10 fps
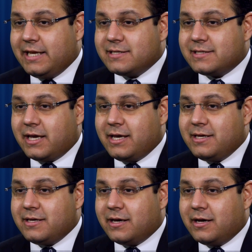It is
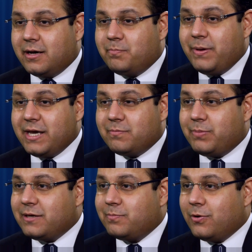a
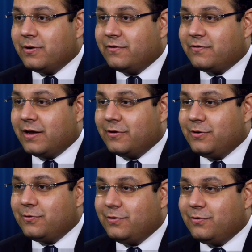big bonus. Now
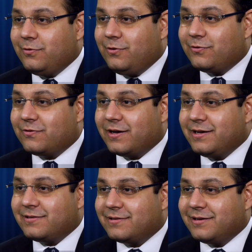you
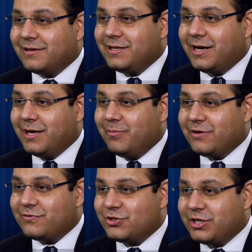cite the
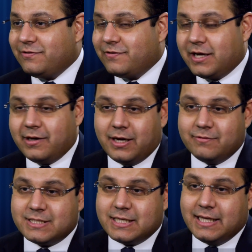IMF chief, and I
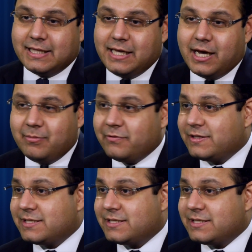would say that the IMF